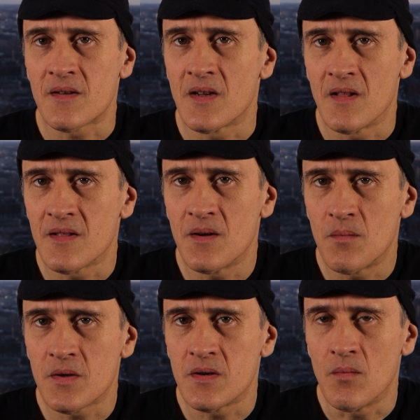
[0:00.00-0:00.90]
telling you
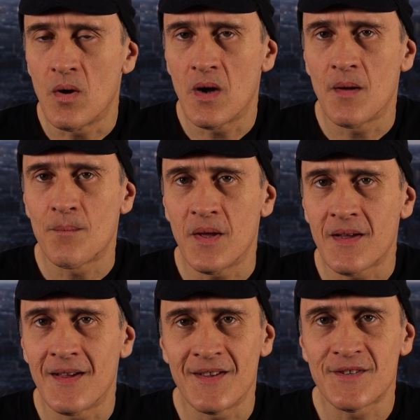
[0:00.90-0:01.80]
what you want,
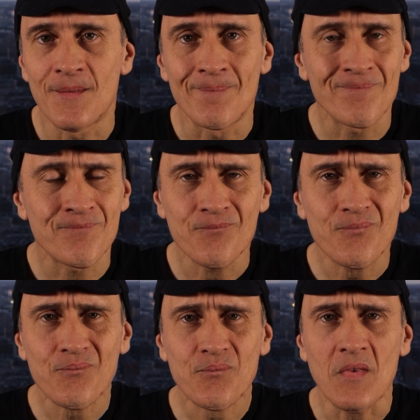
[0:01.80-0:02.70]
because
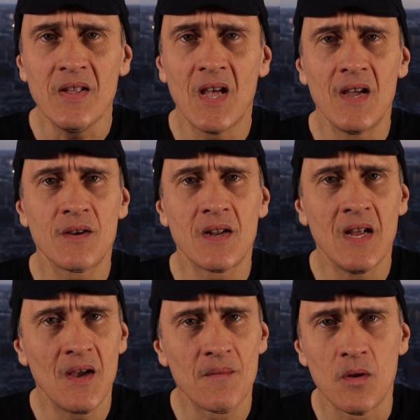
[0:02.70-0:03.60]
yeah, you can
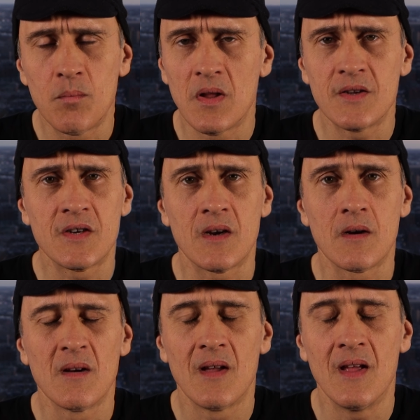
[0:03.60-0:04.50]
have low blood
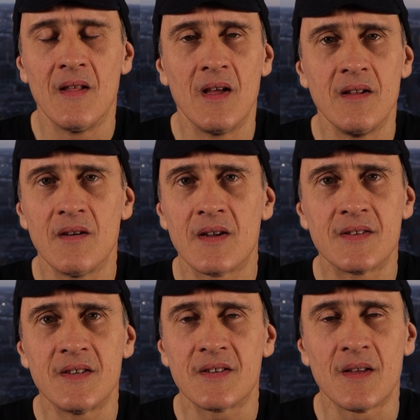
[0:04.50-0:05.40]
sugar and then you can
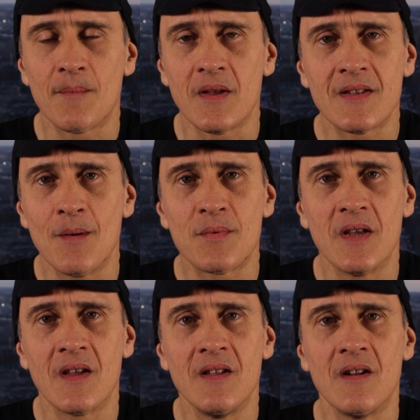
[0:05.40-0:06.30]
see something
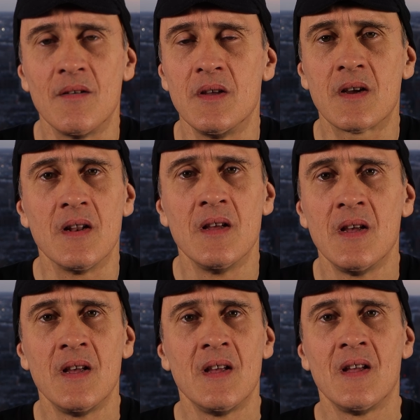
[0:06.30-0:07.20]
tempting and, you can
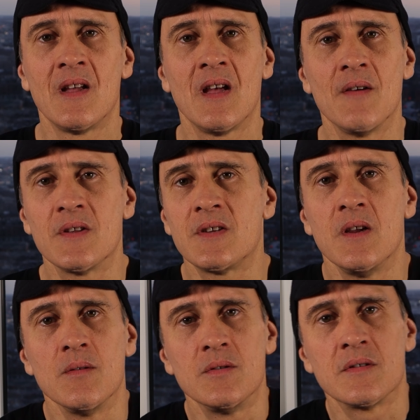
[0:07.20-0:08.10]
have this
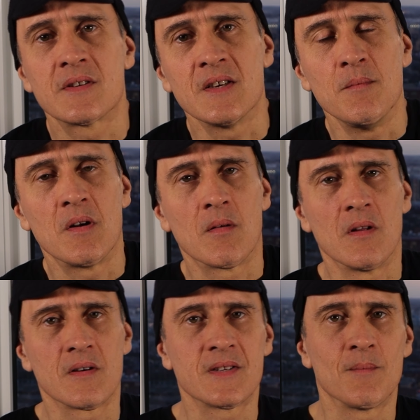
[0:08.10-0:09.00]
huge cinnamon roll
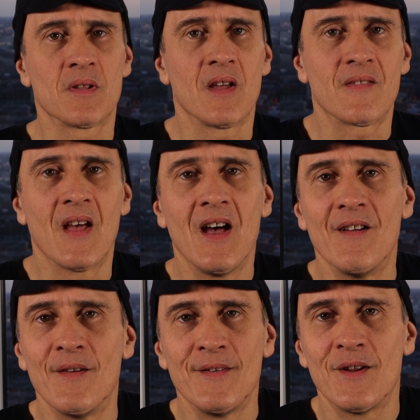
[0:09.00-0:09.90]
or something like
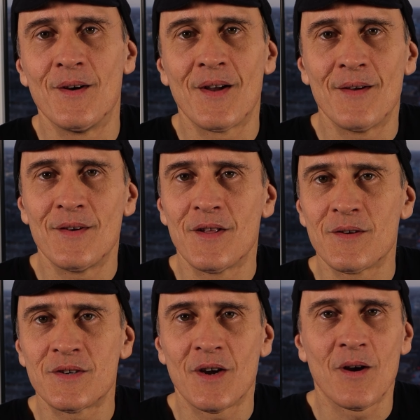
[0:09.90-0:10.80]
that and, have
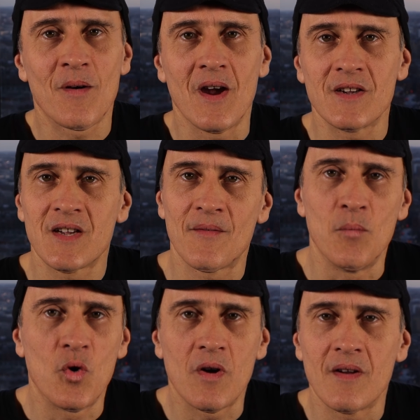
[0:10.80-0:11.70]
another sugar crash, have
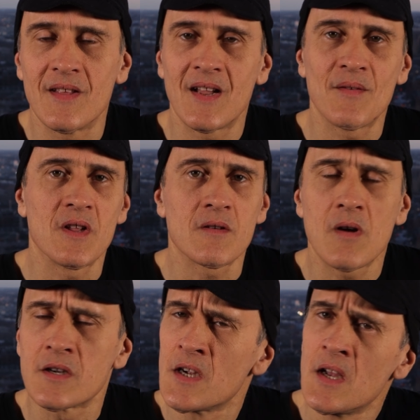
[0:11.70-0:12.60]
more and then have another
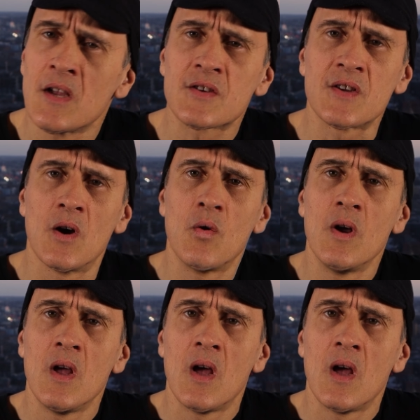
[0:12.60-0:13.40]
crash. So,